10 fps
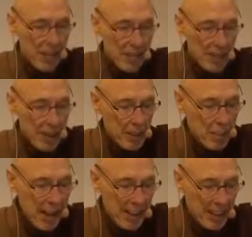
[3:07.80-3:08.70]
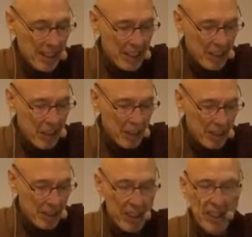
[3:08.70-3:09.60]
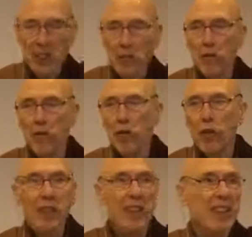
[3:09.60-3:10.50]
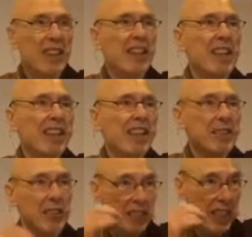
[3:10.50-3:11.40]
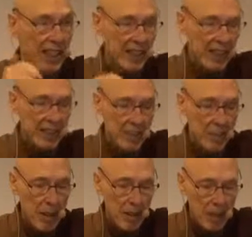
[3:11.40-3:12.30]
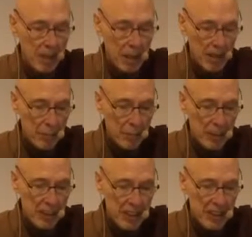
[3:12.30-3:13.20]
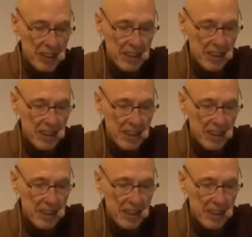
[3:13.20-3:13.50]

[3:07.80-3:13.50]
Ratthapala gets permission to go forth, then he's ordained as a monk by the Buddha,